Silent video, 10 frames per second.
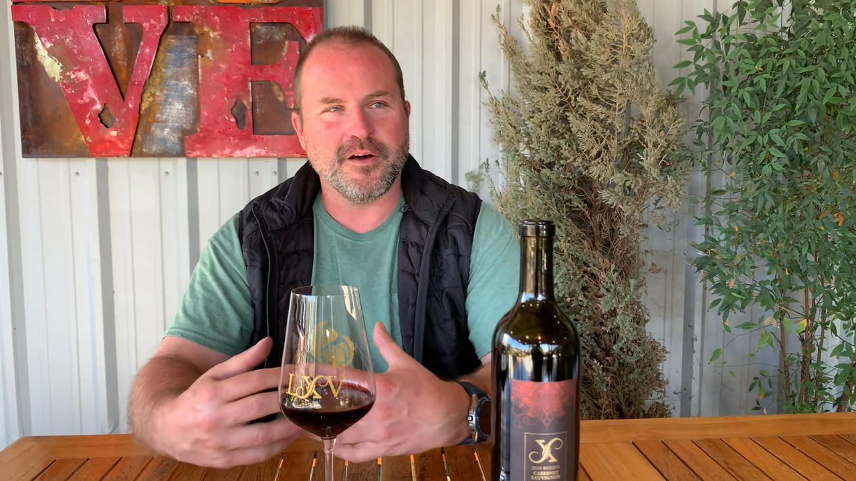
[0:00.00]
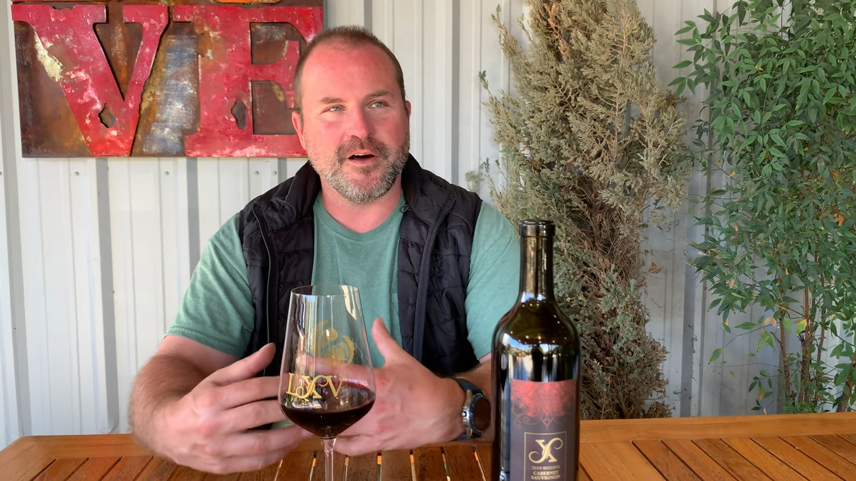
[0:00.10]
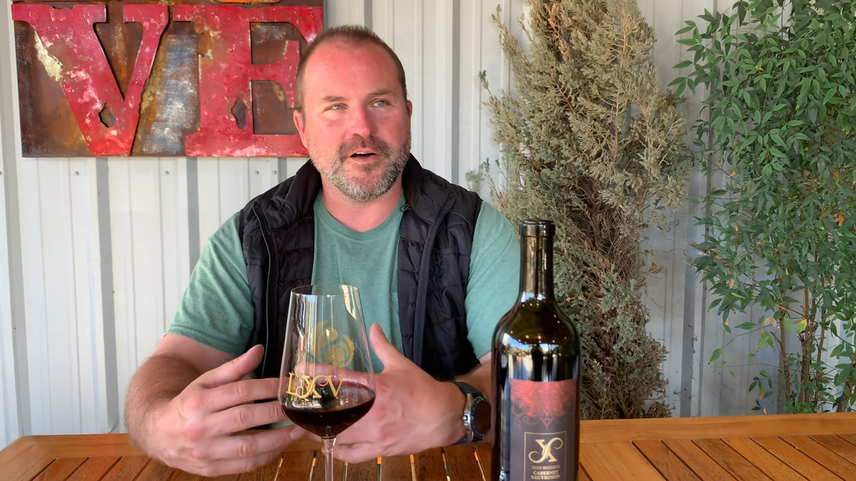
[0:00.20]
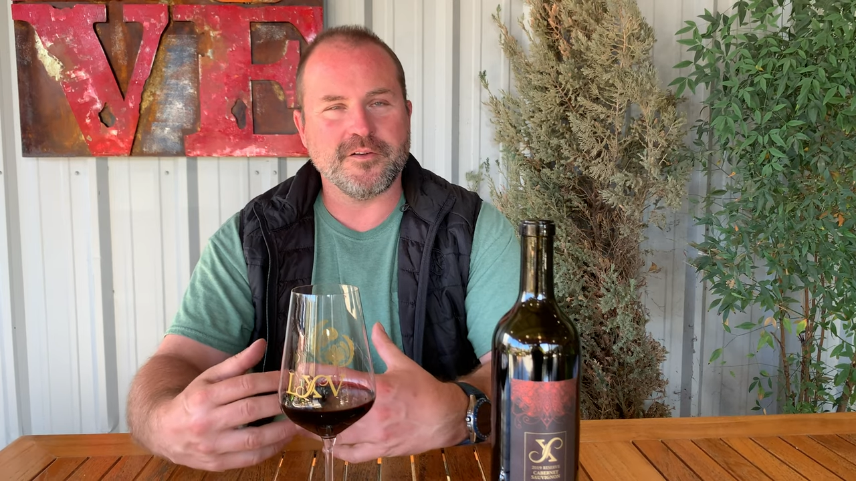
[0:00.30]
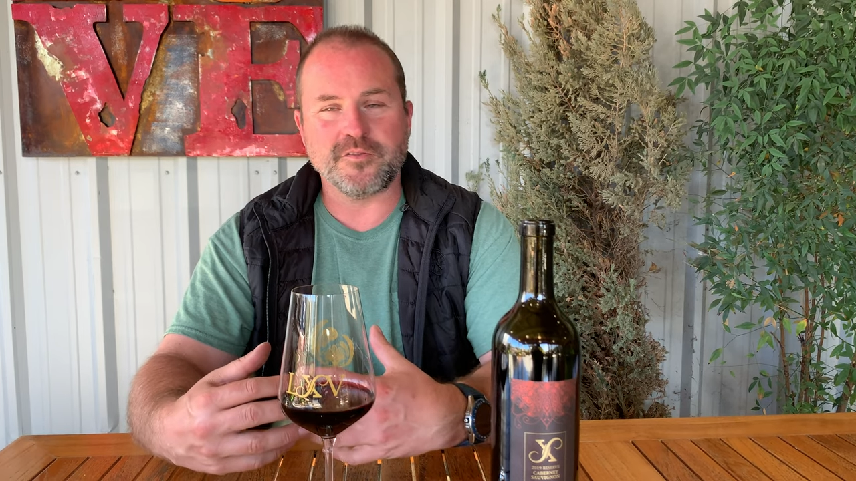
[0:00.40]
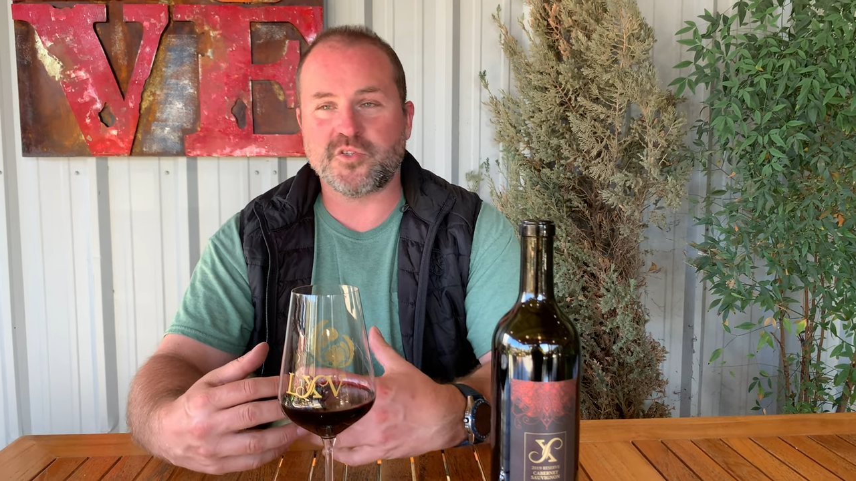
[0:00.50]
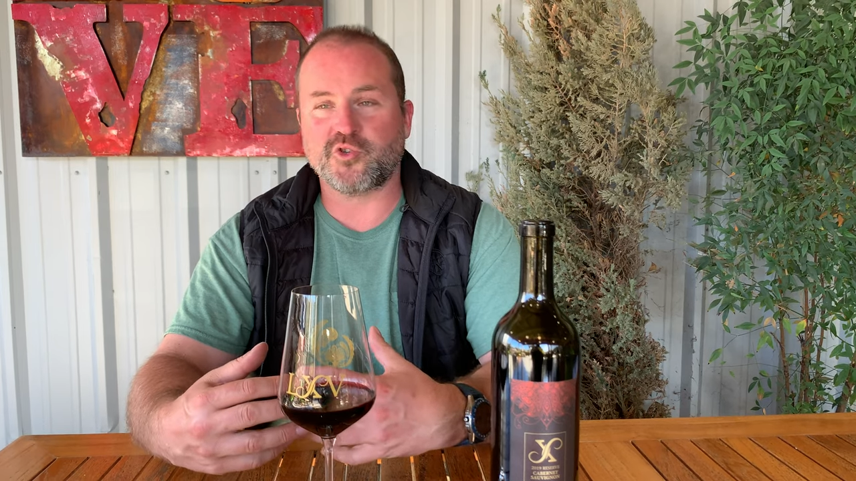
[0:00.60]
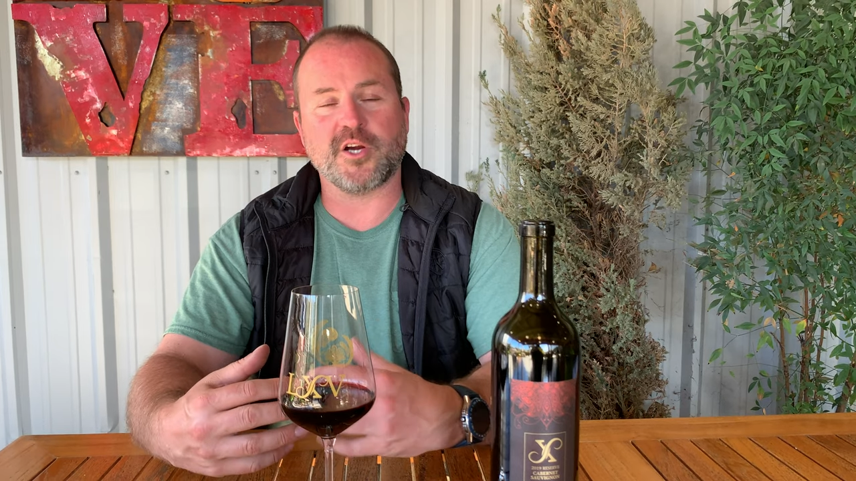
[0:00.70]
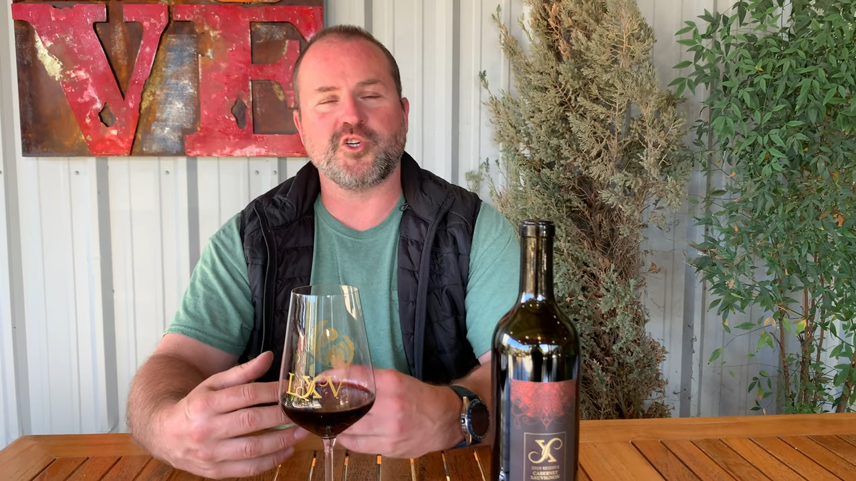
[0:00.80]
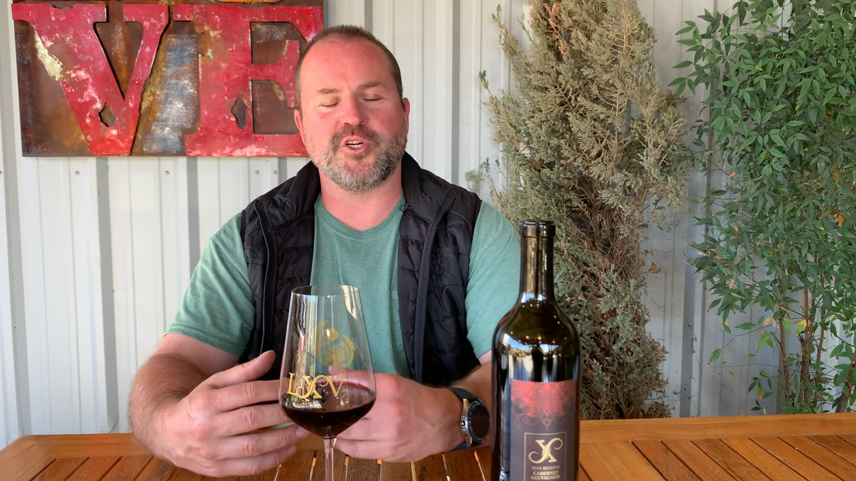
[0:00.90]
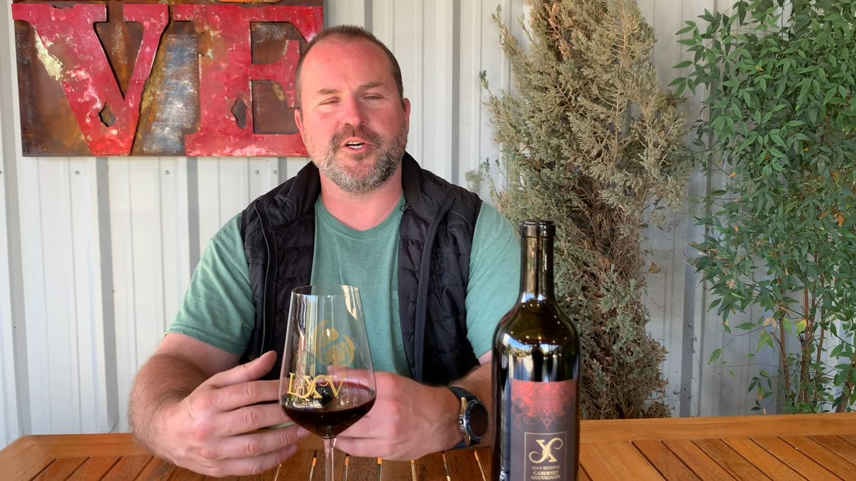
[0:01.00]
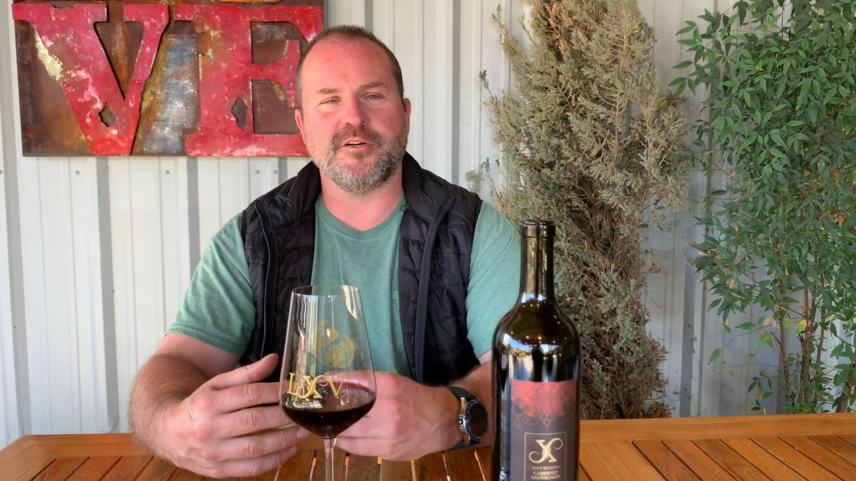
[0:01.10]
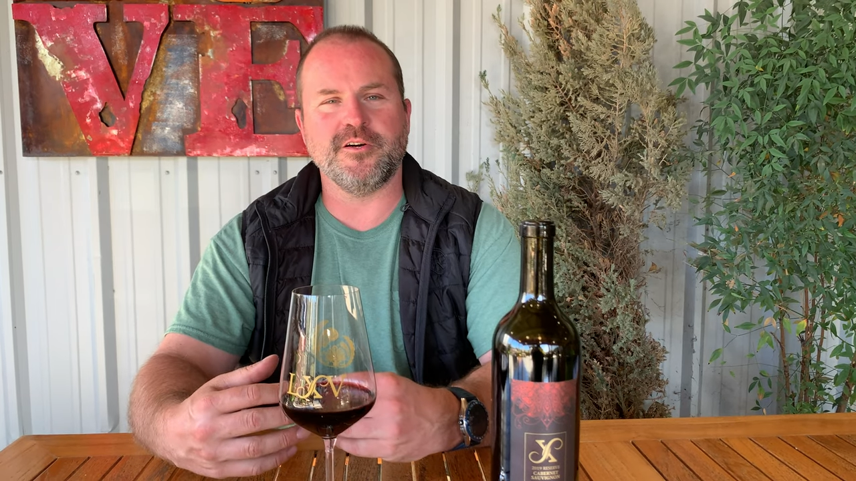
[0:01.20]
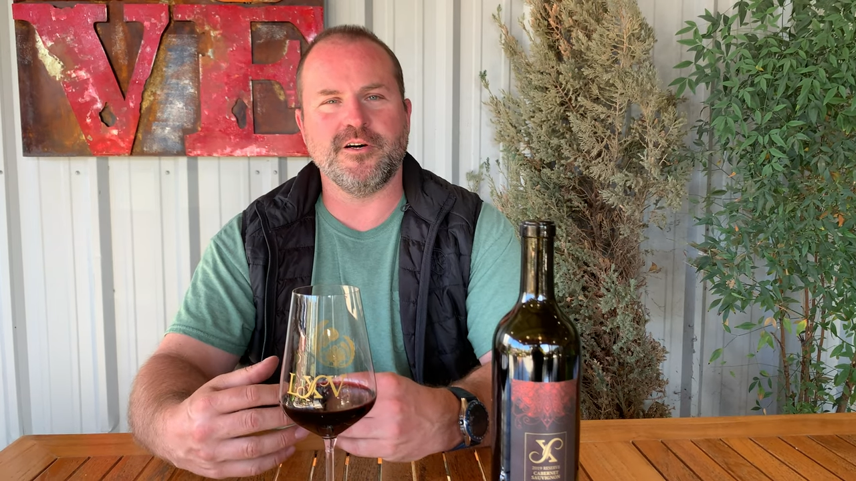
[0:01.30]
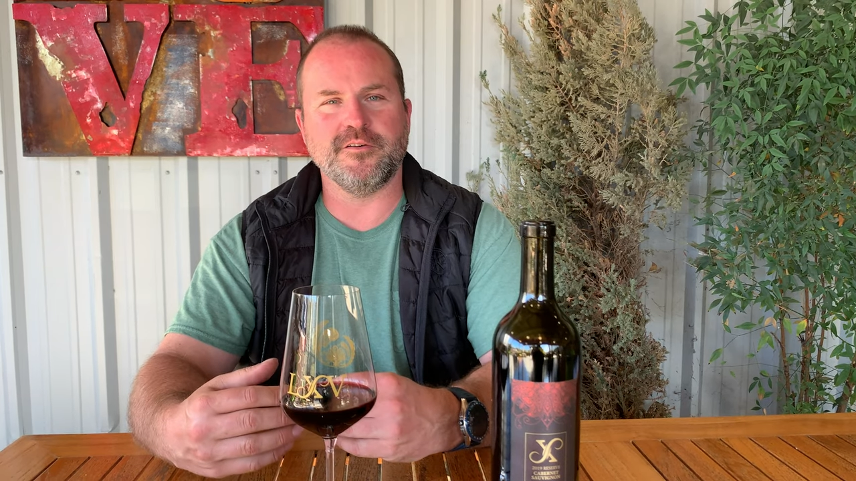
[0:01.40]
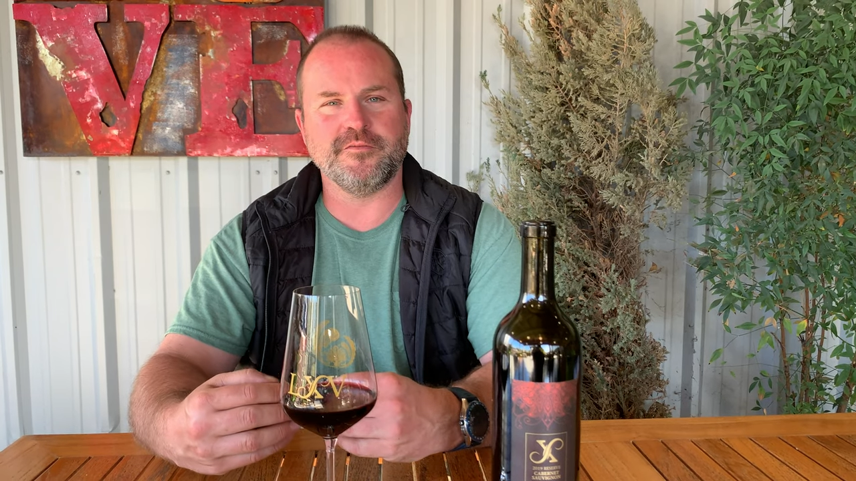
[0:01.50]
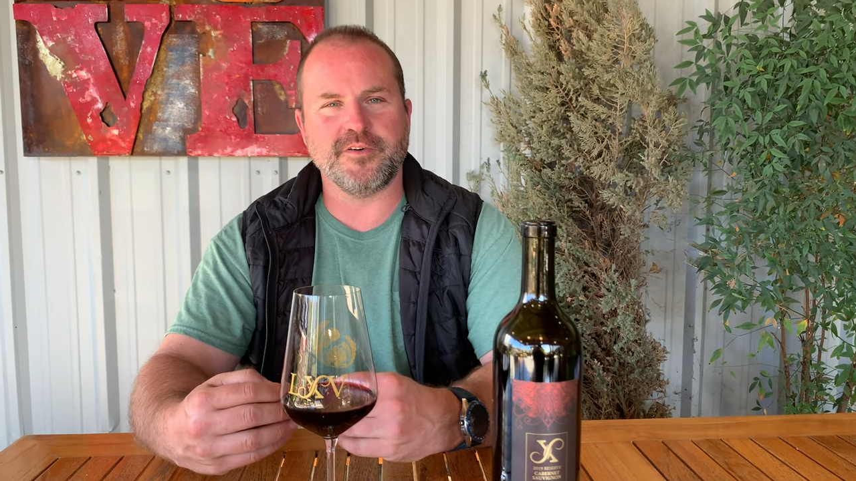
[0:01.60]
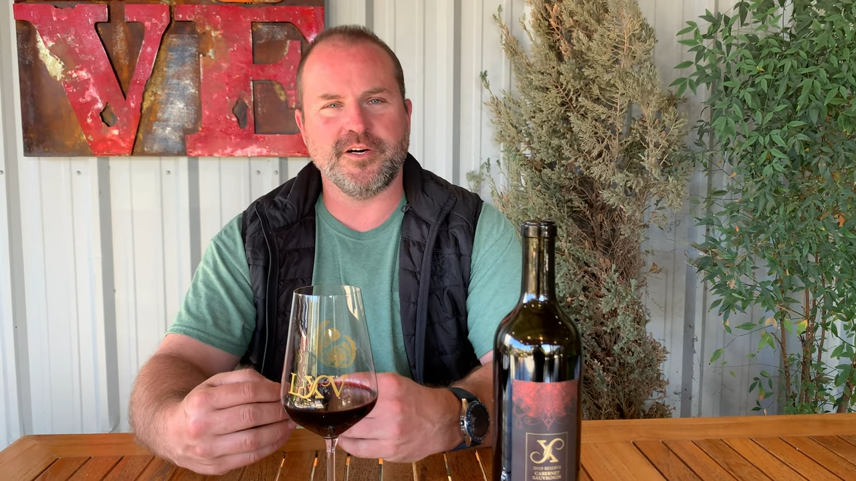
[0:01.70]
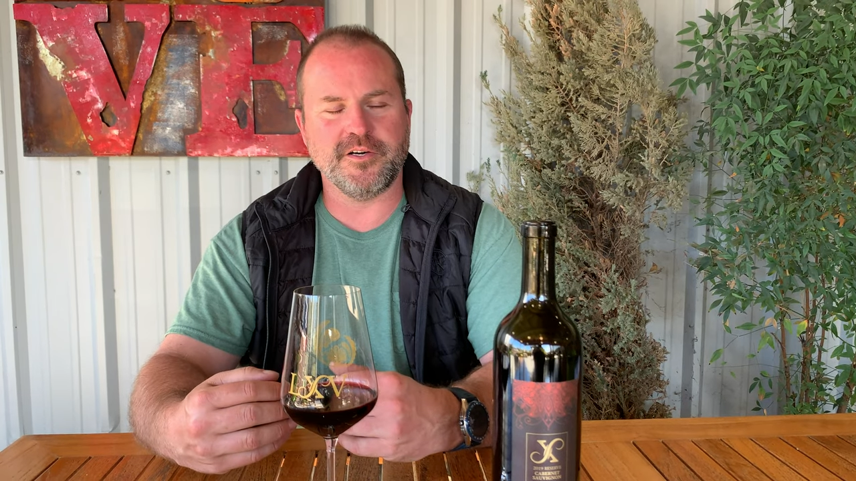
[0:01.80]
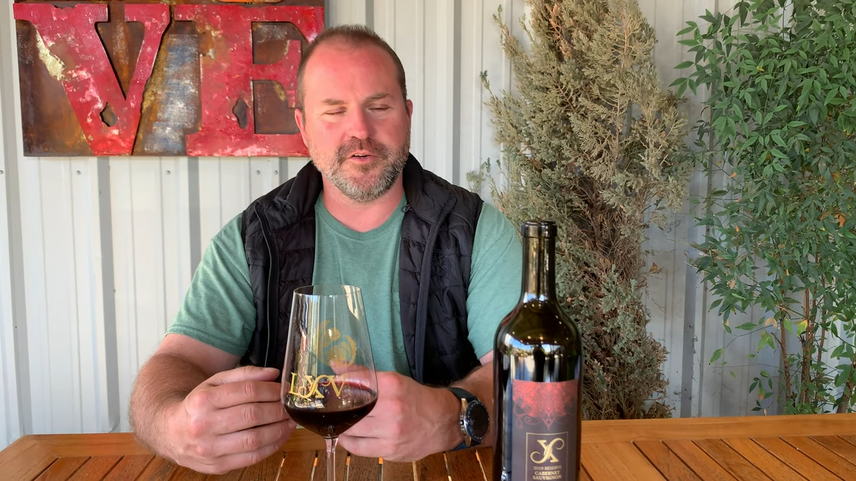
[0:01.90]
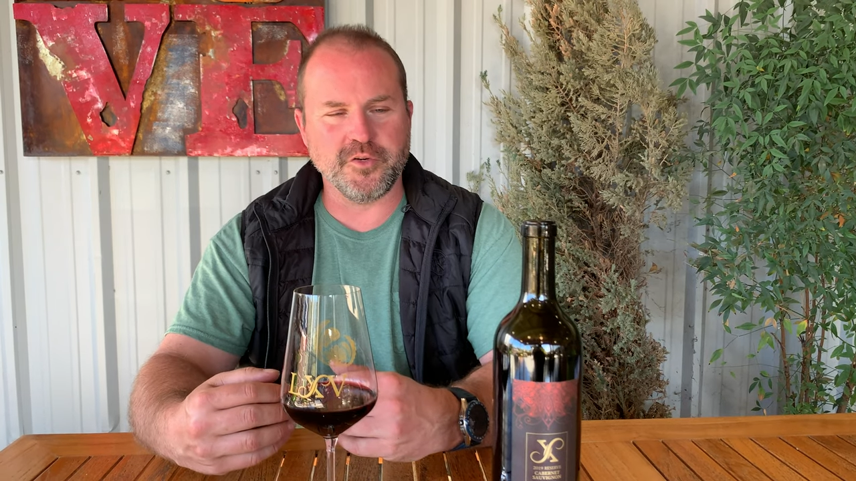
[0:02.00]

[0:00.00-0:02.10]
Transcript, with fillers: uh, structure of uh,